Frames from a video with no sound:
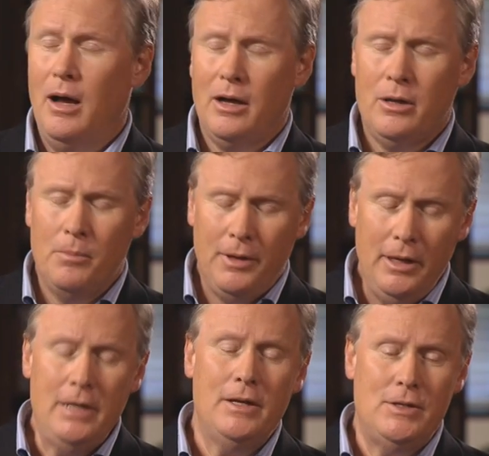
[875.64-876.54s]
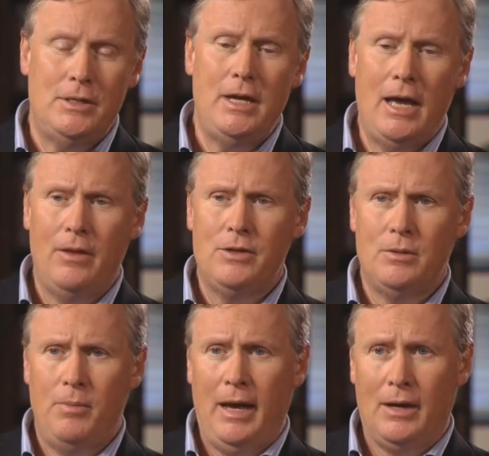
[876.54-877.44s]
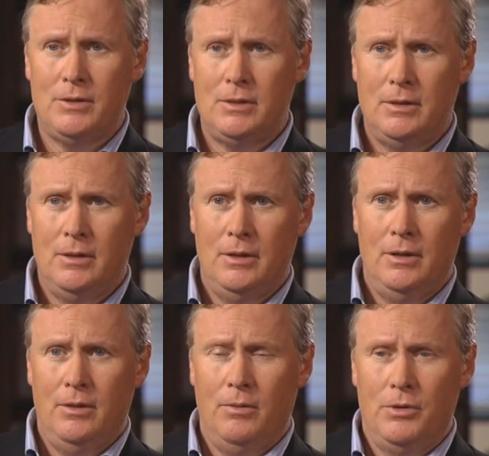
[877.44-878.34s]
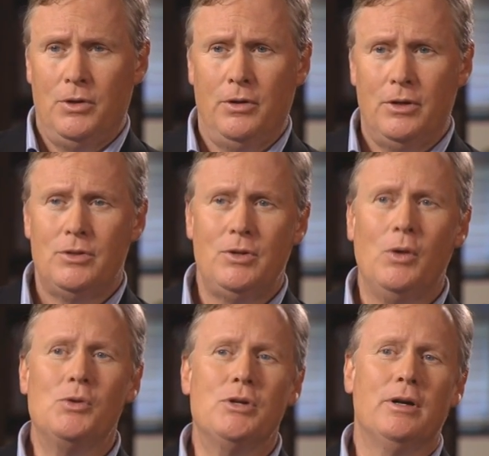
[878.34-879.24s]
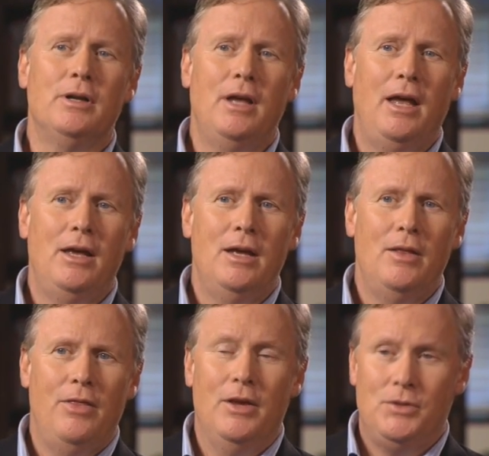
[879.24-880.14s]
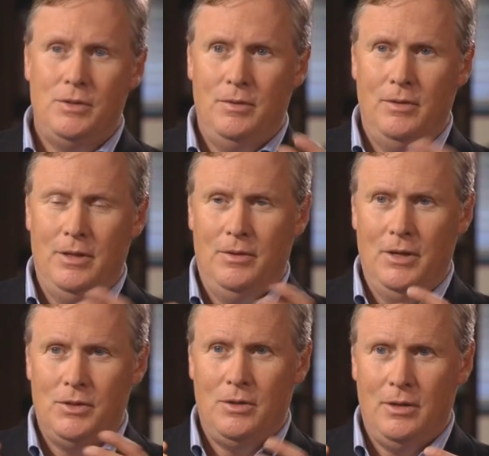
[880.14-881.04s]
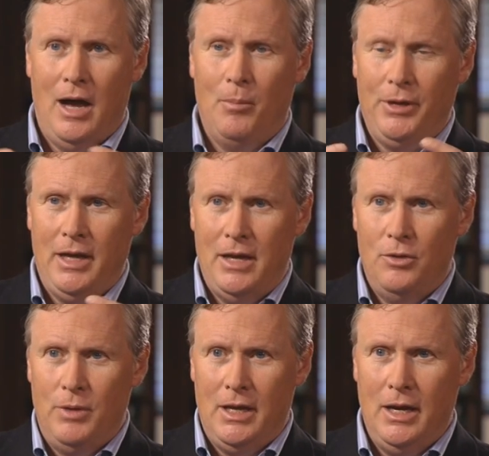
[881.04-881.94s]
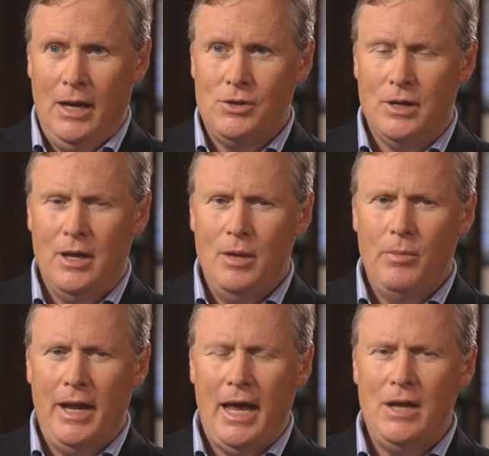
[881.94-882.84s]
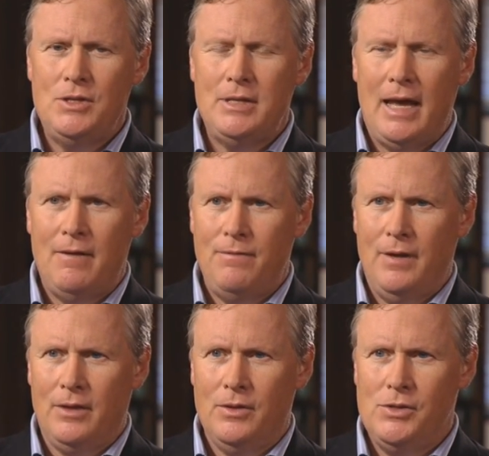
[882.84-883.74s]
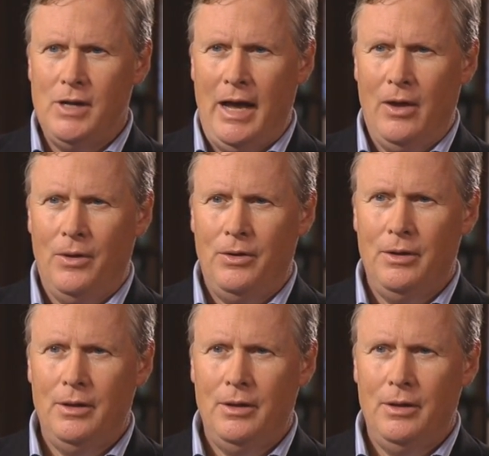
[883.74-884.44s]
completely see how this impacts the returning soldier, this complicated reconnection. But how does that affect the child?